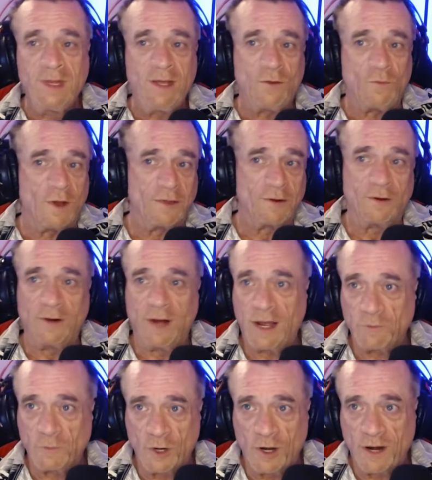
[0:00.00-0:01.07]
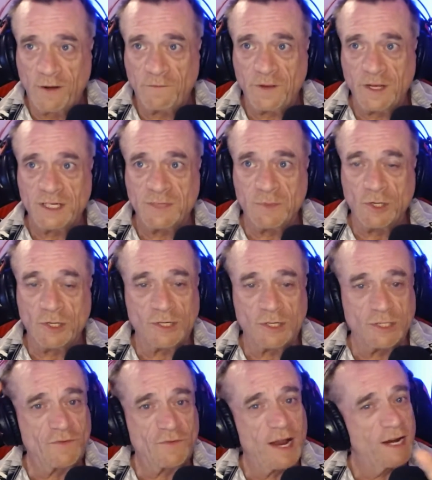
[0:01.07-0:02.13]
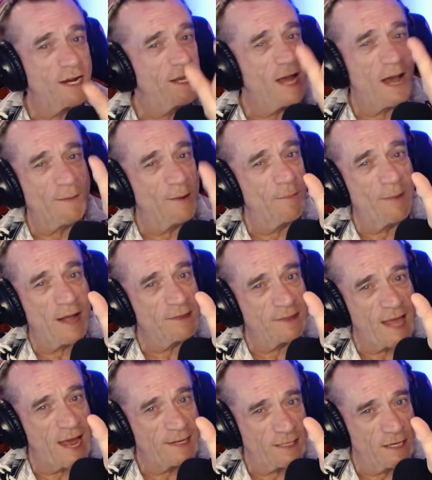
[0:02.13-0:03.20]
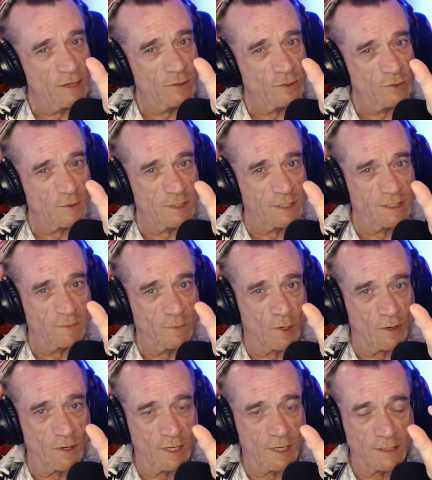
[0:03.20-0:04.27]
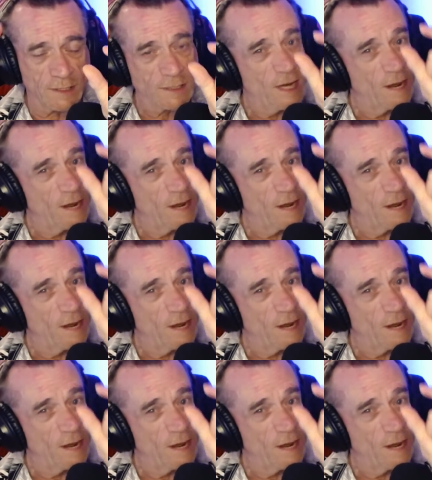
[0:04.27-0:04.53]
Whether or not we're on Facebook, because frankly, I'm about that close with these morons.